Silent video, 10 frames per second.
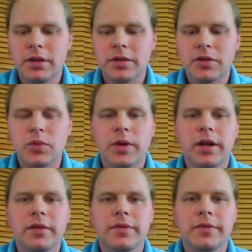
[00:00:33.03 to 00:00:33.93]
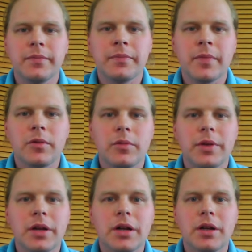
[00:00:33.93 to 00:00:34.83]
to 12 will be
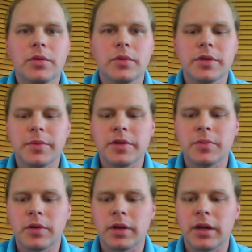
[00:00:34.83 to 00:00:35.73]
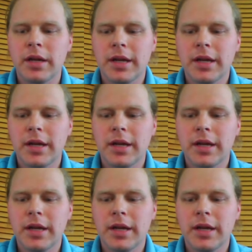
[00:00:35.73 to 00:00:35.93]
our call to worship this morning.